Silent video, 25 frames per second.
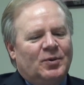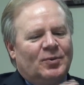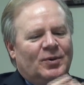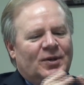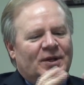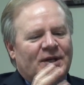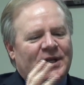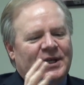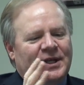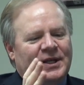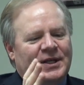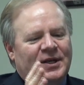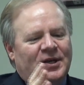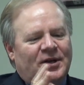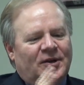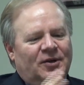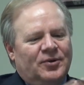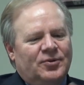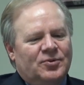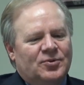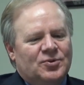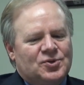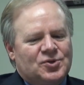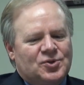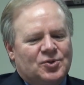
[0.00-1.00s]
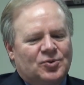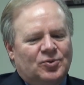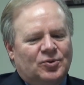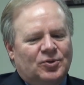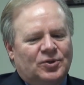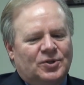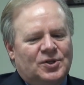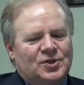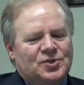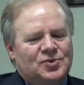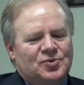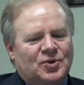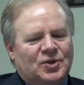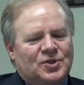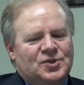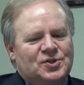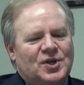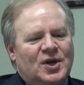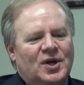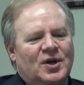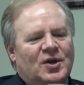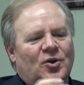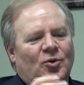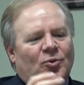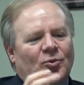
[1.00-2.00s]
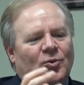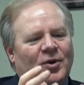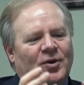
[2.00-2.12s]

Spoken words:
but when in other school districts